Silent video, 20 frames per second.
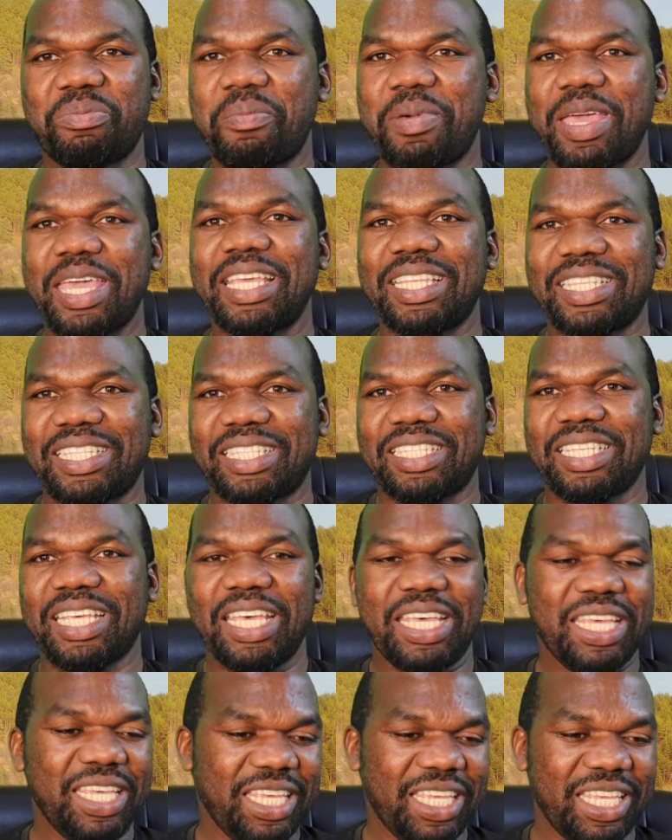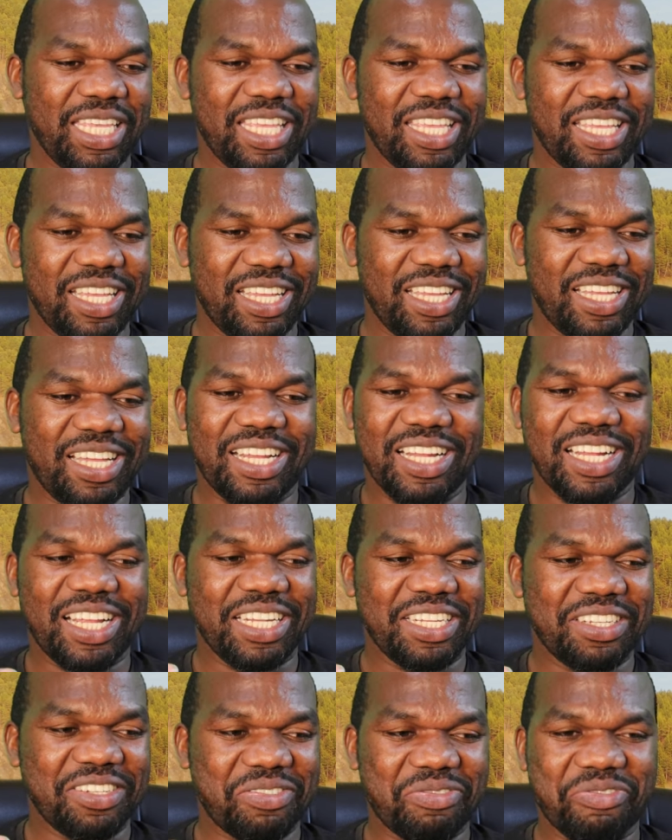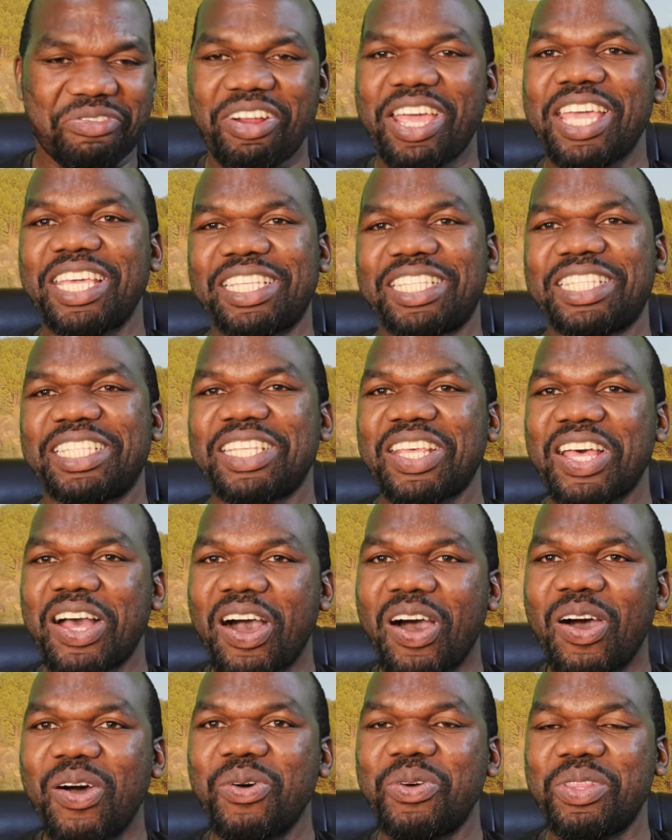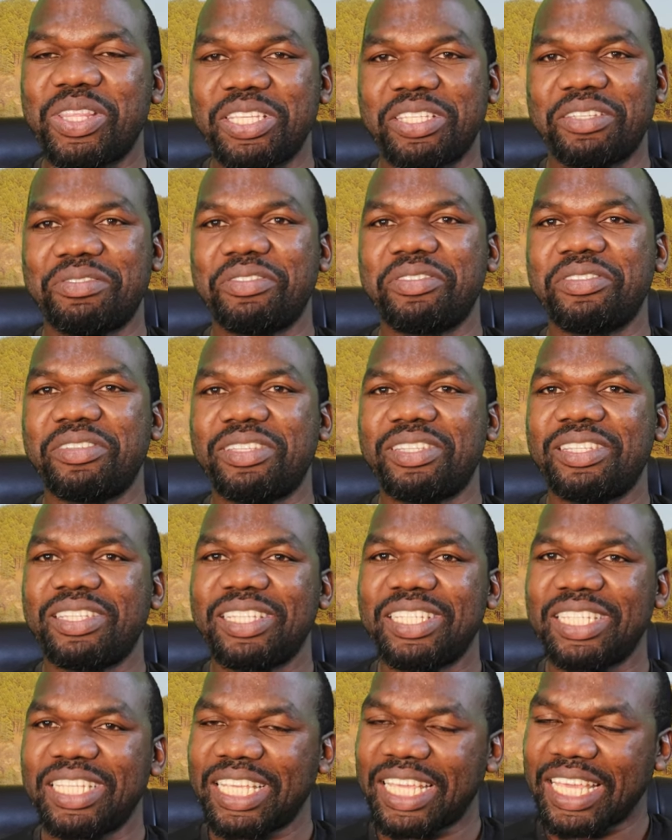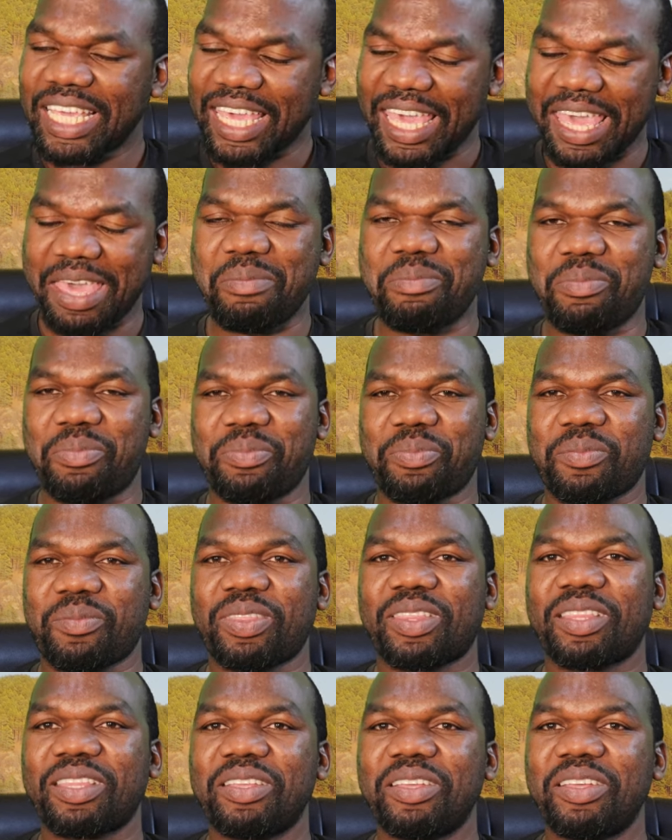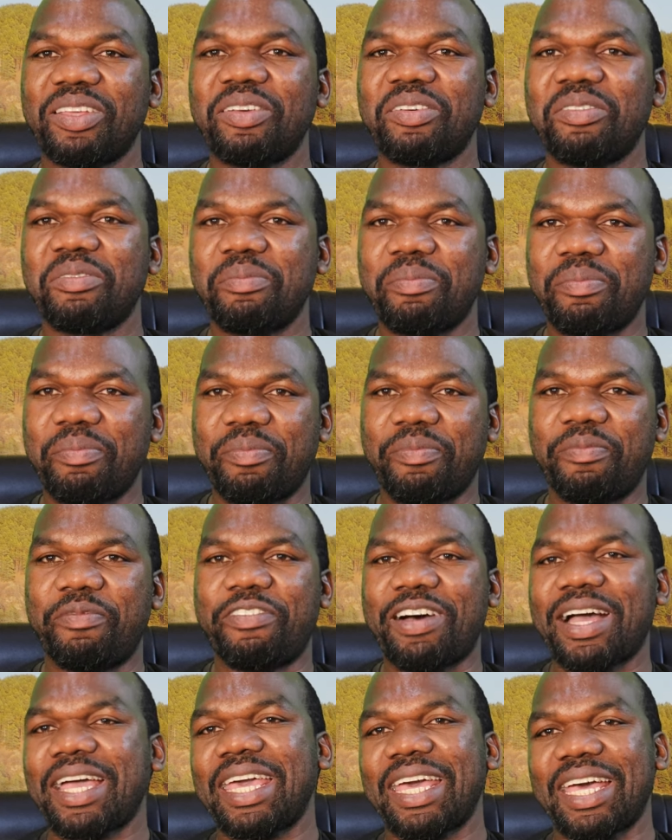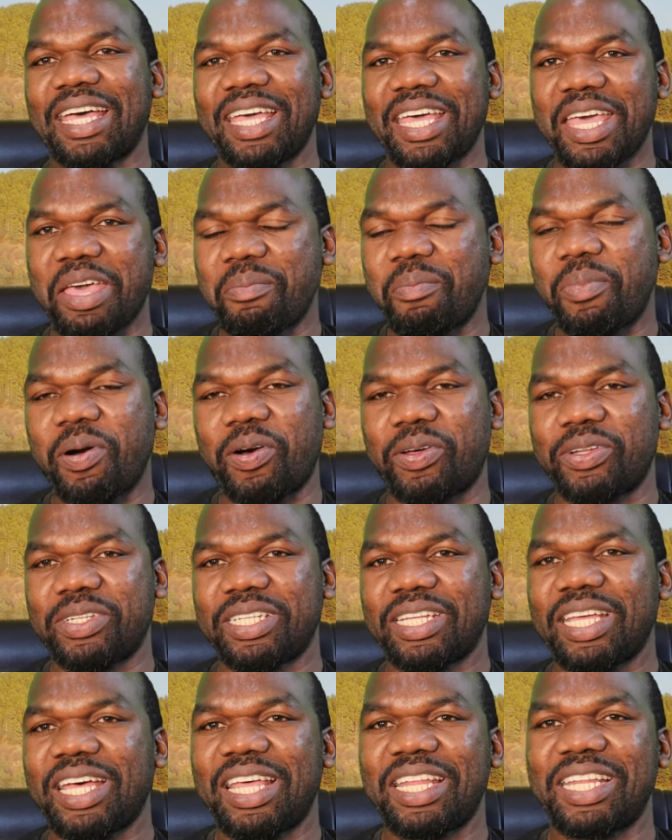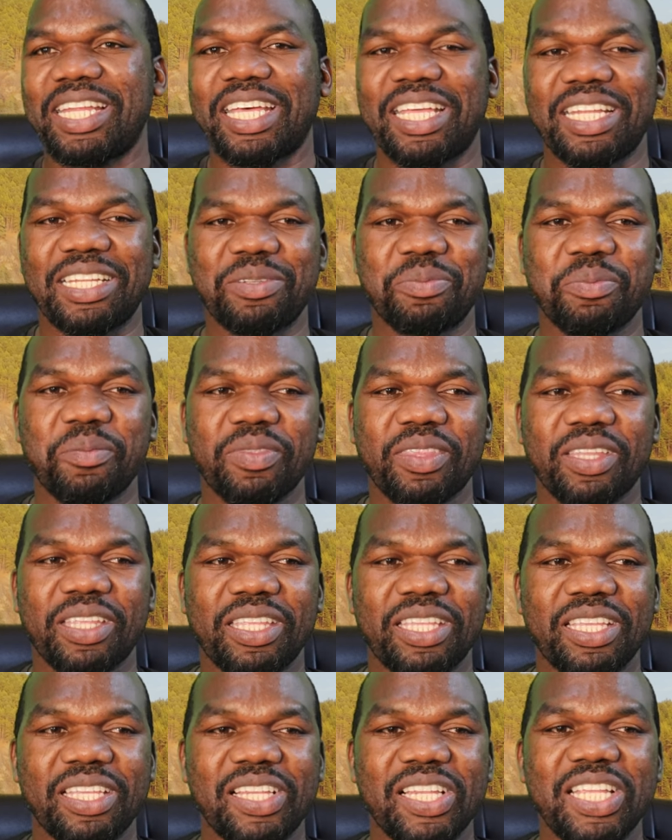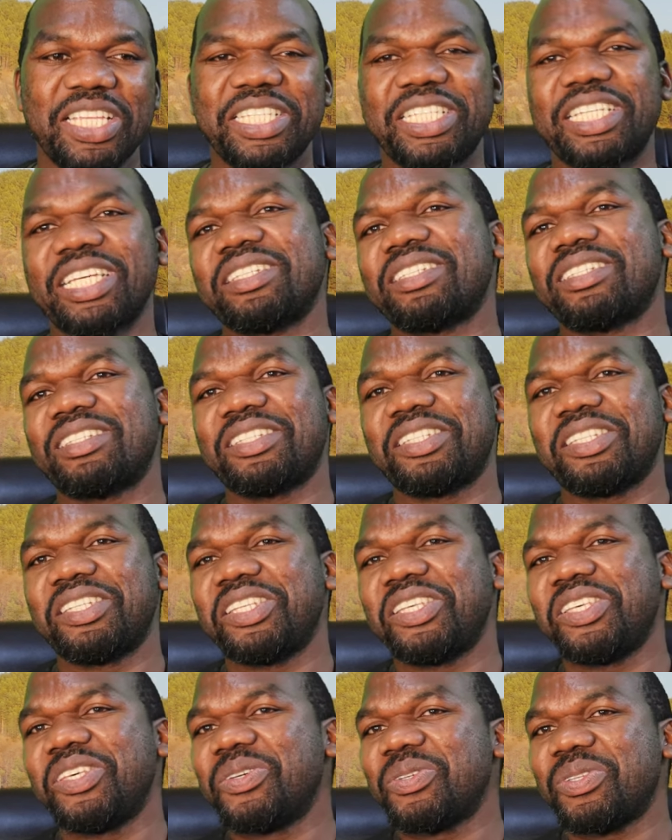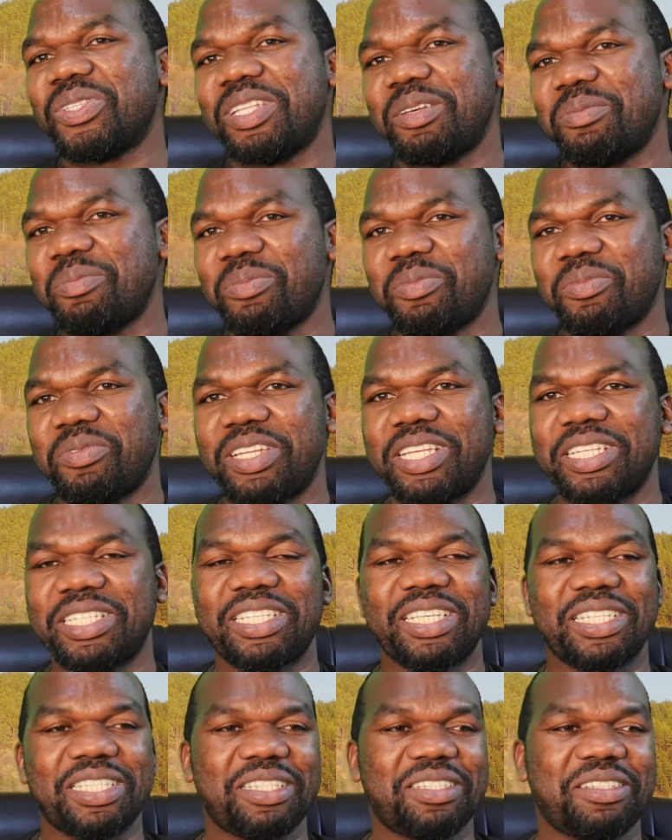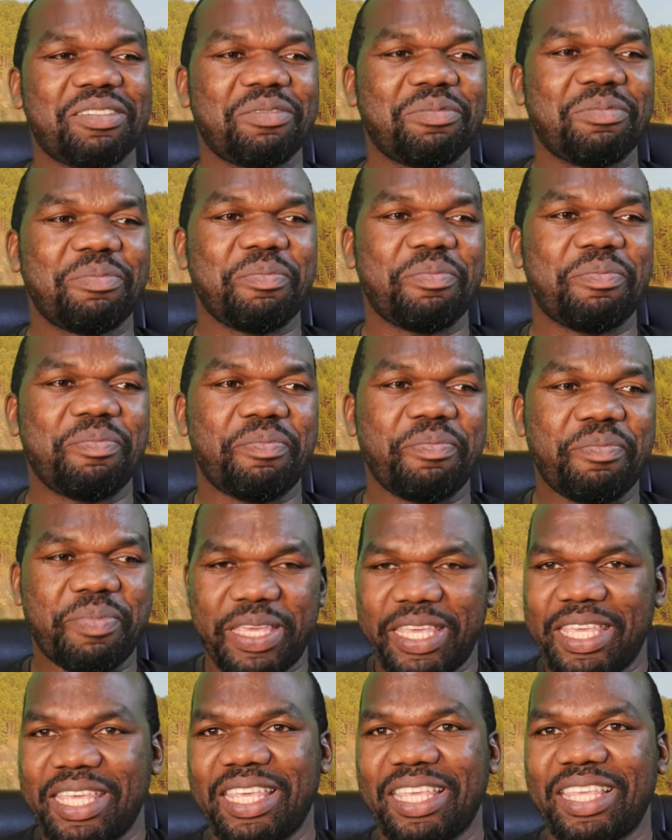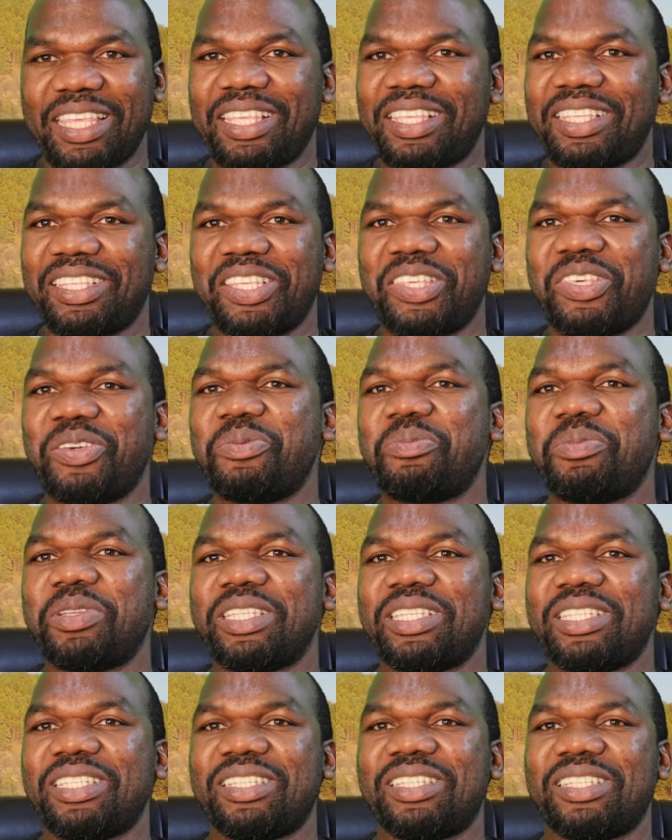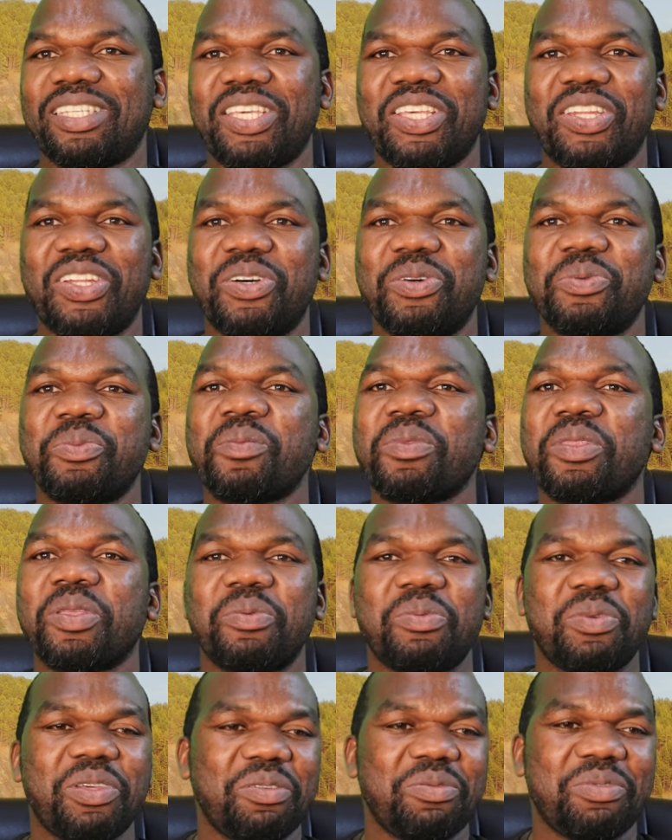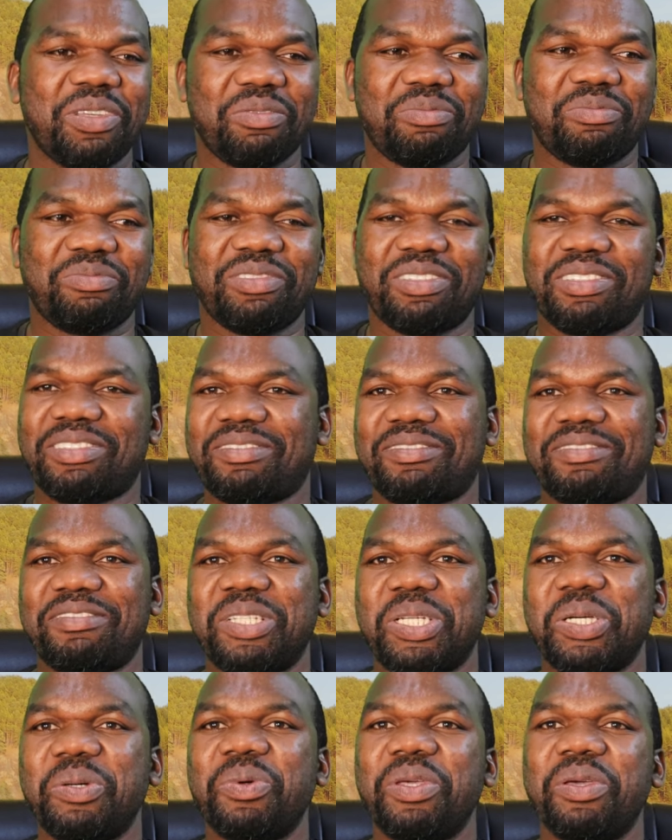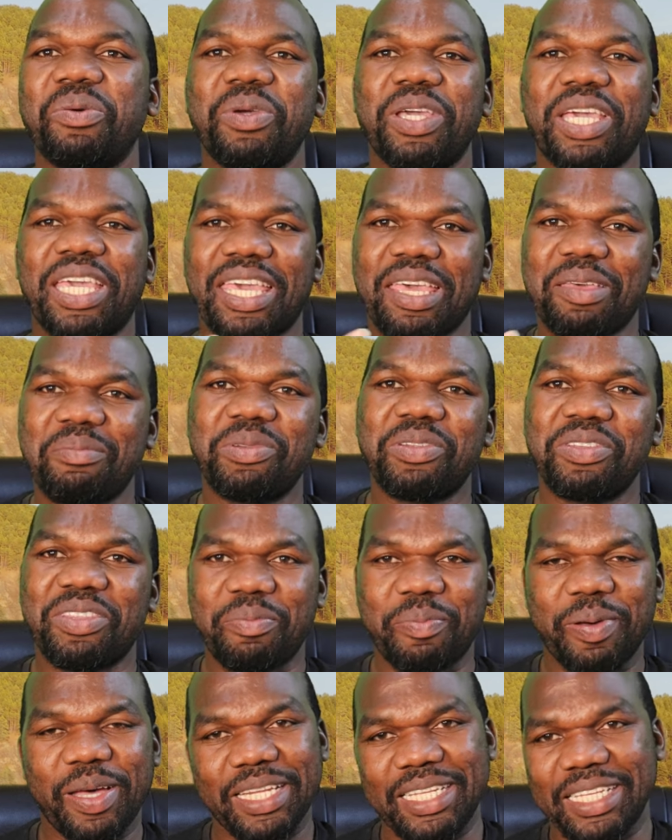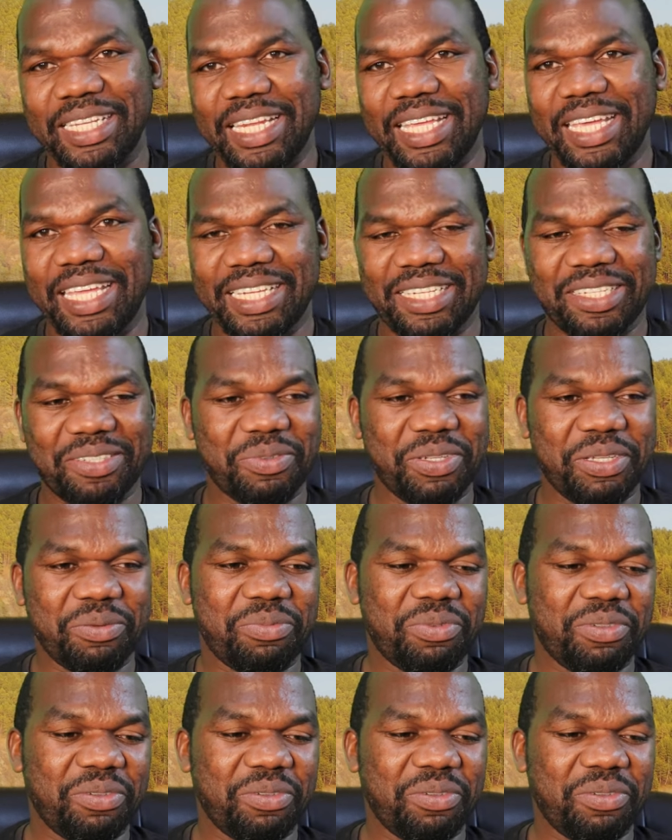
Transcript: maize, and rice. All these foods came via a boat, and let's just use them. Let's just be humans. We came to the party late.